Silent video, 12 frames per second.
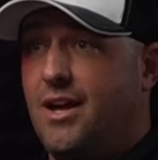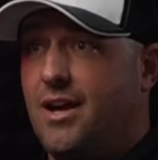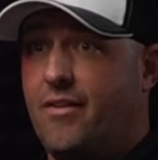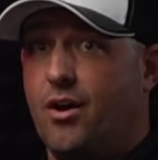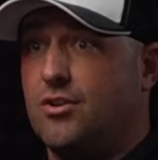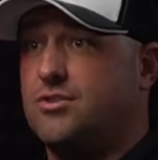
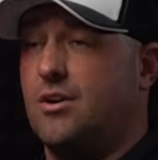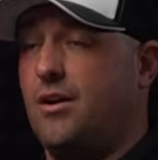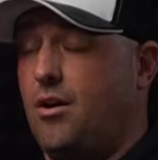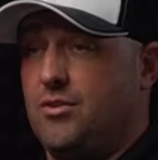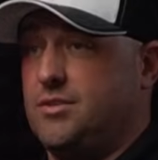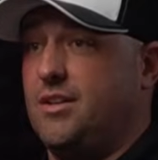And they all started.
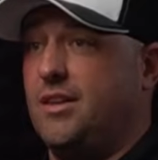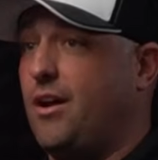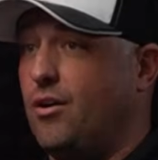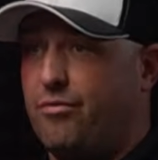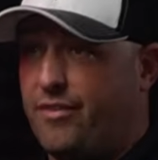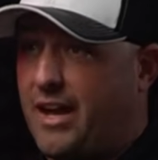All of a sudden, they
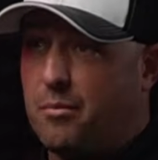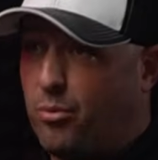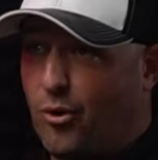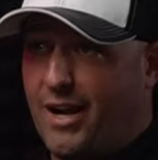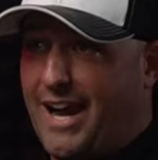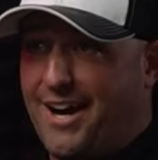all
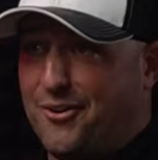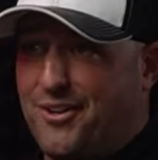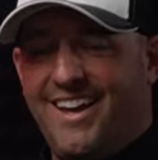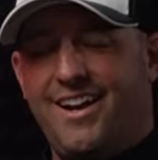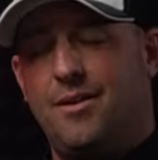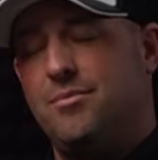fanboyed out,
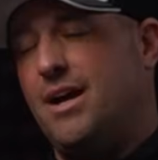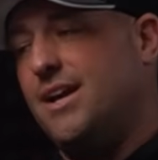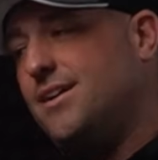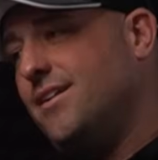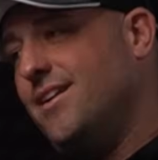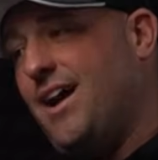and I'm like,
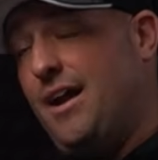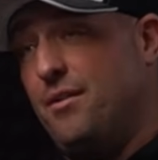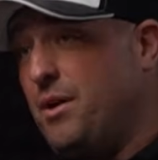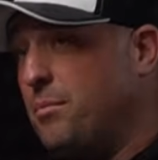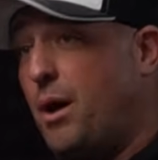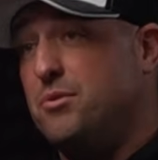I,
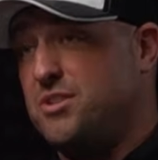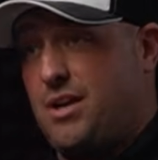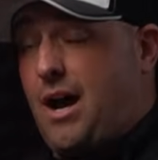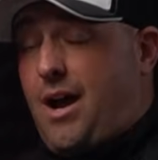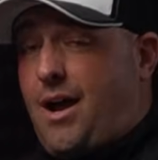I was a,